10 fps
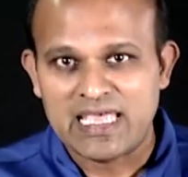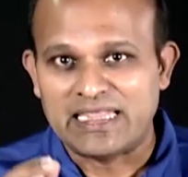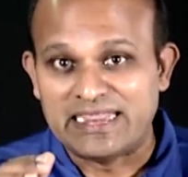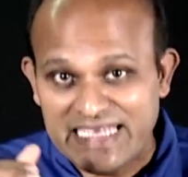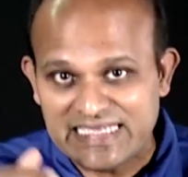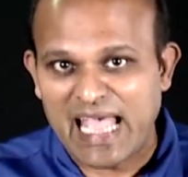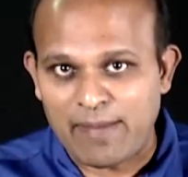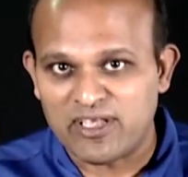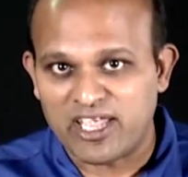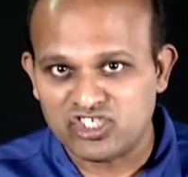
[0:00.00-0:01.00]
These
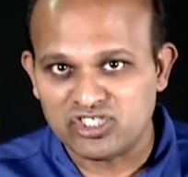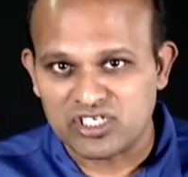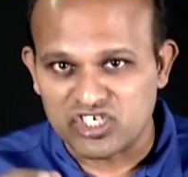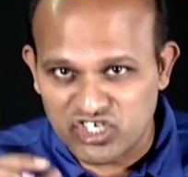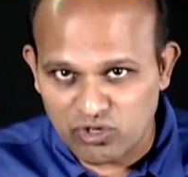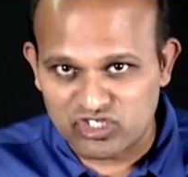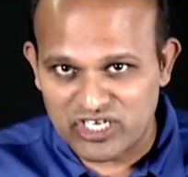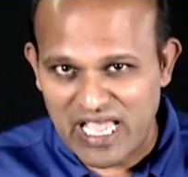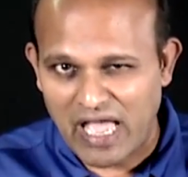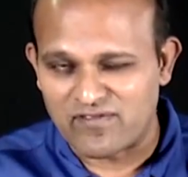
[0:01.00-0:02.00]
applications
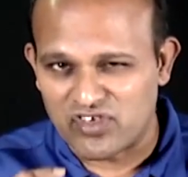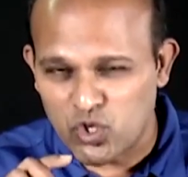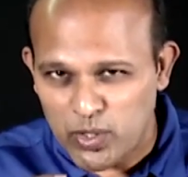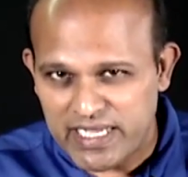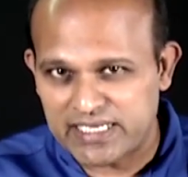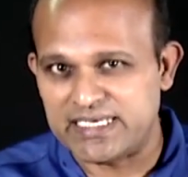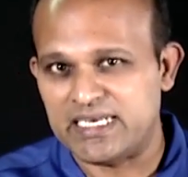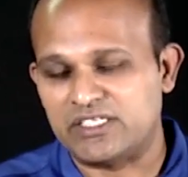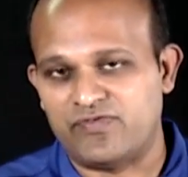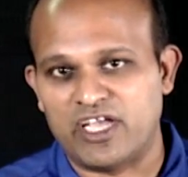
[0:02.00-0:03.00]
usually have unique
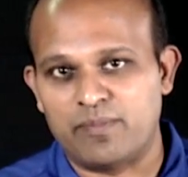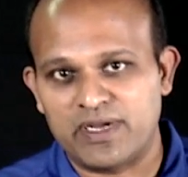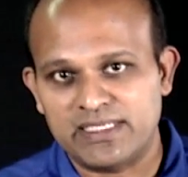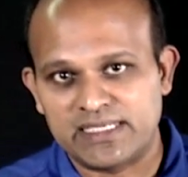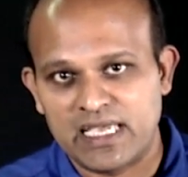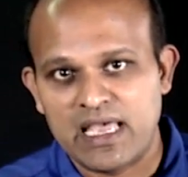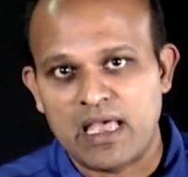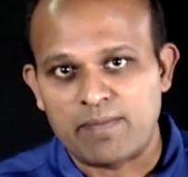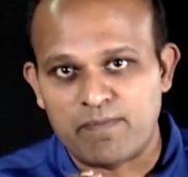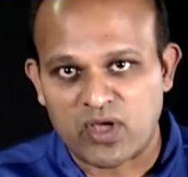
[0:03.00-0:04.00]
TLS fingerprints
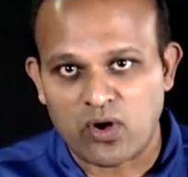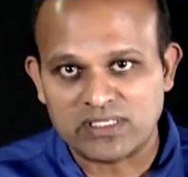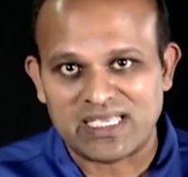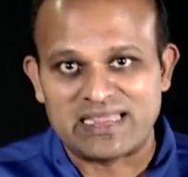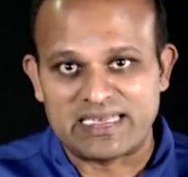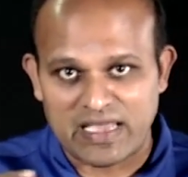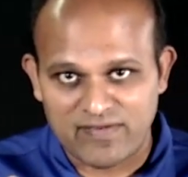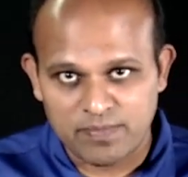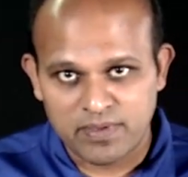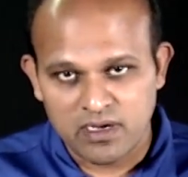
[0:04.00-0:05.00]
because the
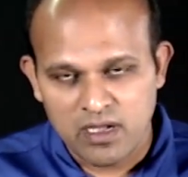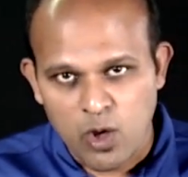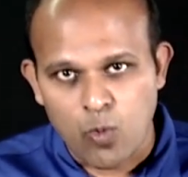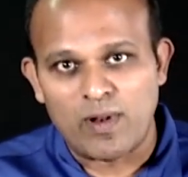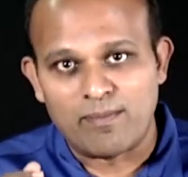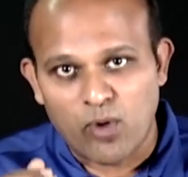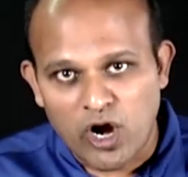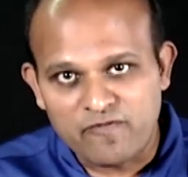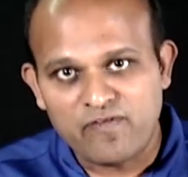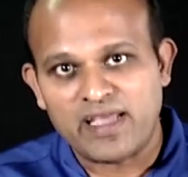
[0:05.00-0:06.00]
developer will
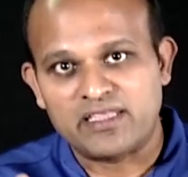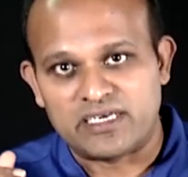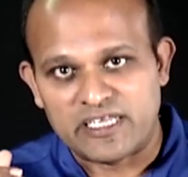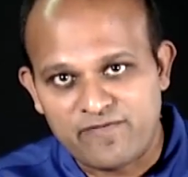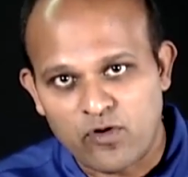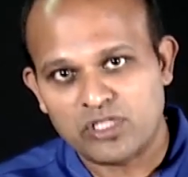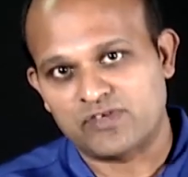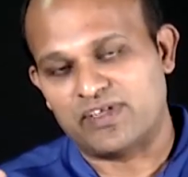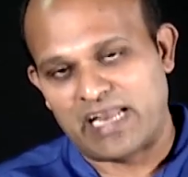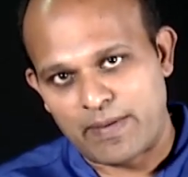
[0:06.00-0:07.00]
modify the defaults
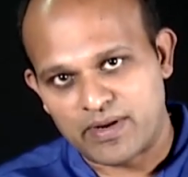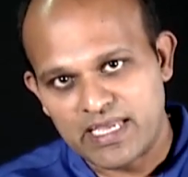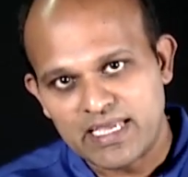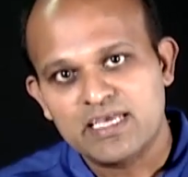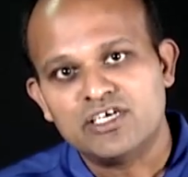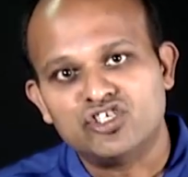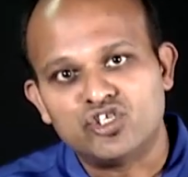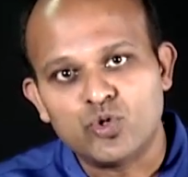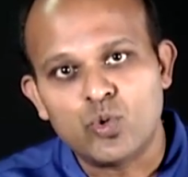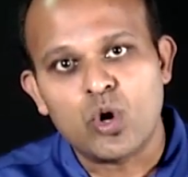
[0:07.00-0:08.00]
of the library
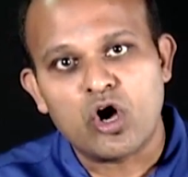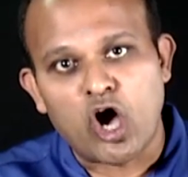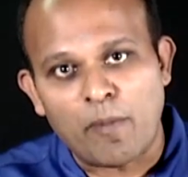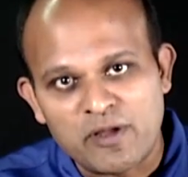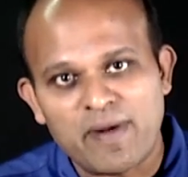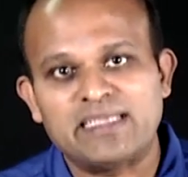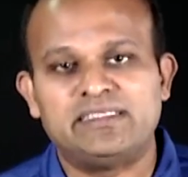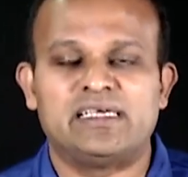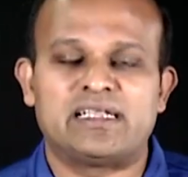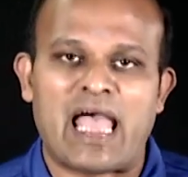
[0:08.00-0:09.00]
to optimize
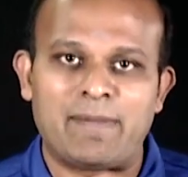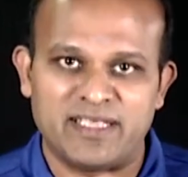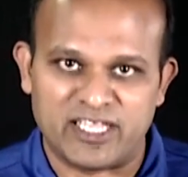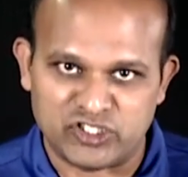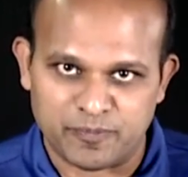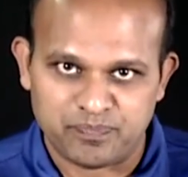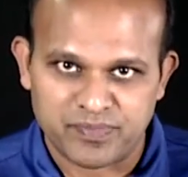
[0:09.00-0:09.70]
their application.